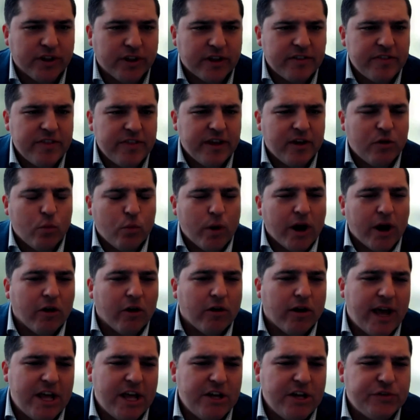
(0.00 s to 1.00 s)
I think
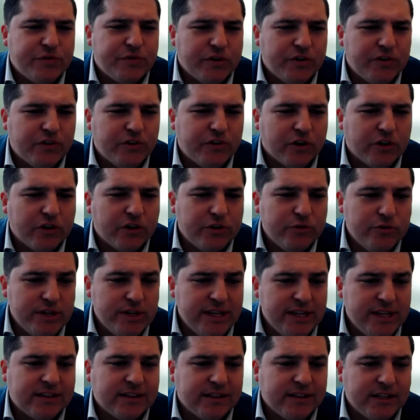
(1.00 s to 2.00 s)
where hedge funds are
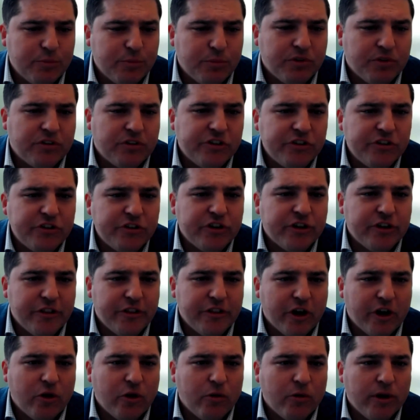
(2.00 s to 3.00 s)
uniquely positioned,
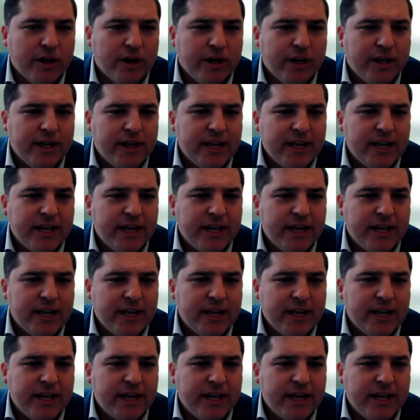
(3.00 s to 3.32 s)
though,